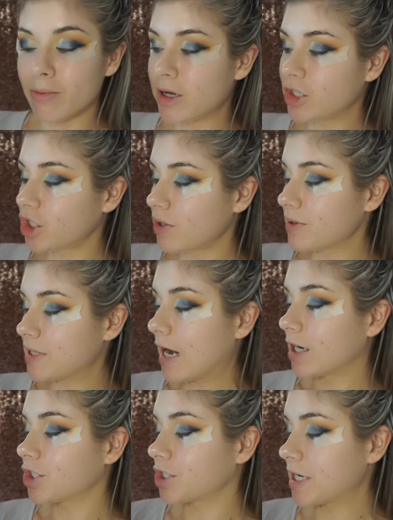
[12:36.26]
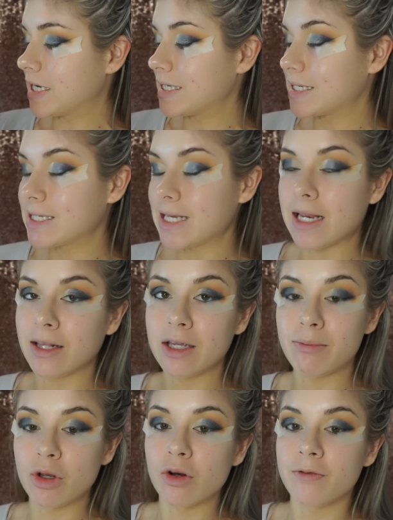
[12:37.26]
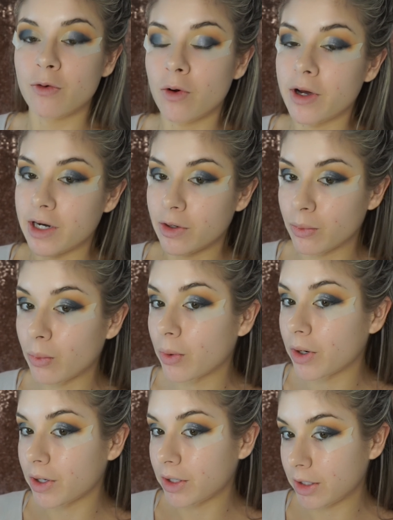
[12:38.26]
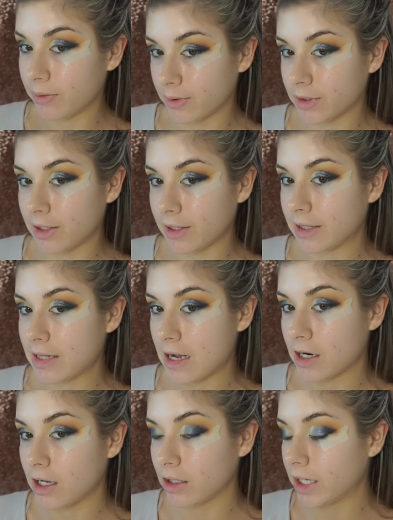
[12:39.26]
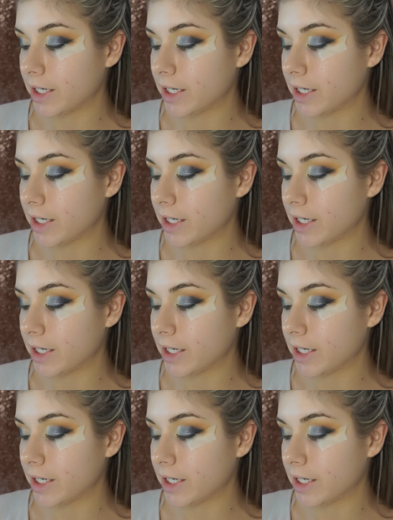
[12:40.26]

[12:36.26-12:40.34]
Dimension was actually insanely beautiful, and I really, really like that color.